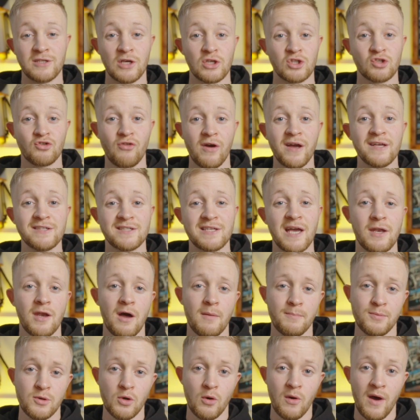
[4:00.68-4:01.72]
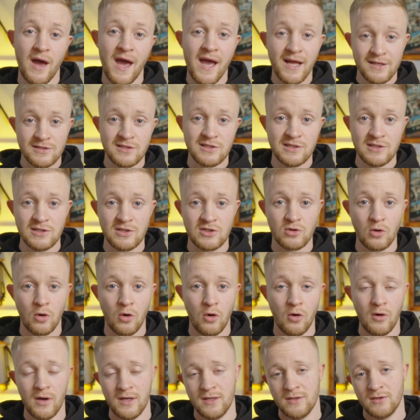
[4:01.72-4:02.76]
so it's great setting up your Etsy
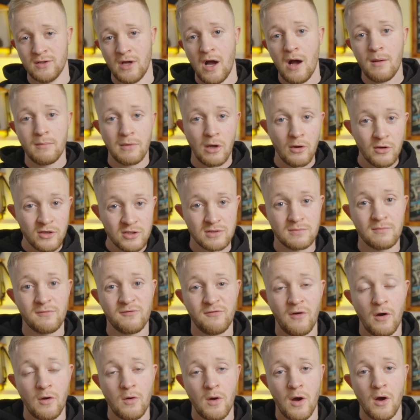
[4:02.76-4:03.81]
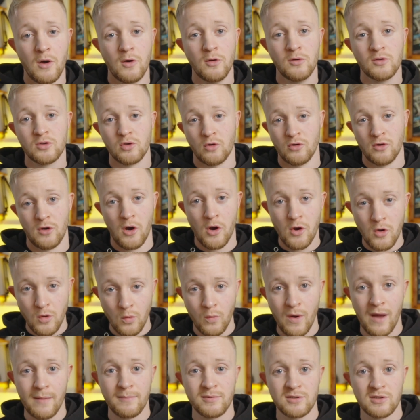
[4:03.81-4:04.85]
store and uploading some photos or your
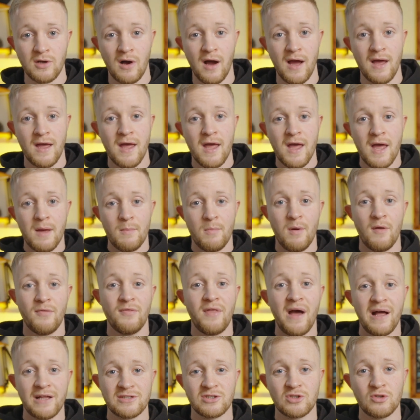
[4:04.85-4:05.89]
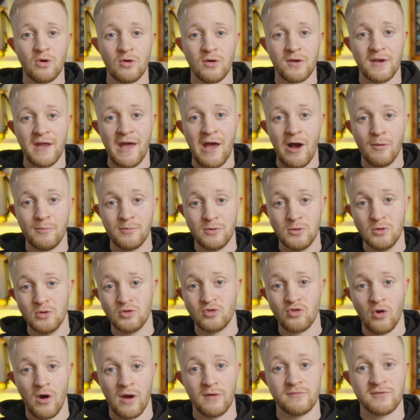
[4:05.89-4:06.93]
own website, but that's not going to help you
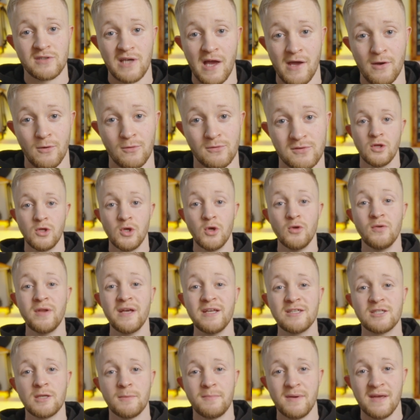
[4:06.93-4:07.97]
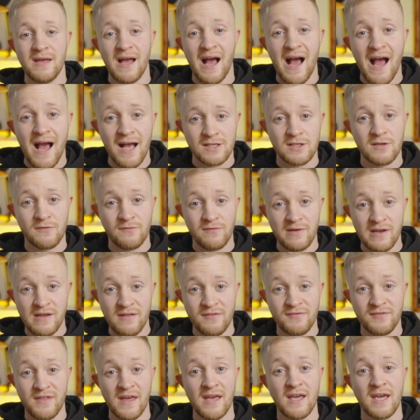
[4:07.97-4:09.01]
drive sales. You need to be actively
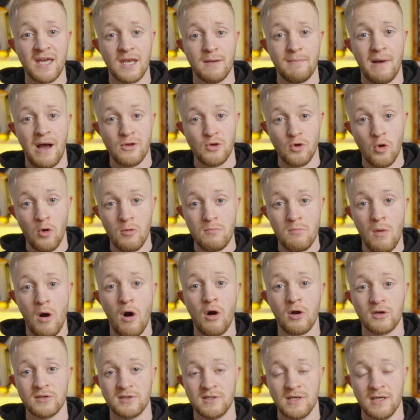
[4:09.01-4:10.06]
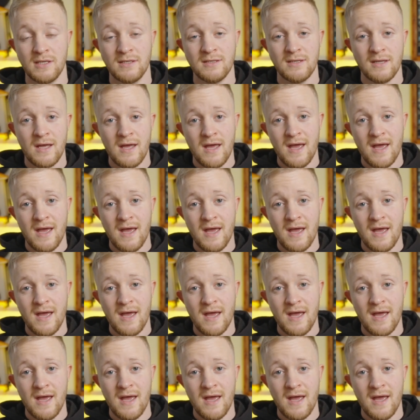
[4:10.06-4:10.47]
thinking about your marketing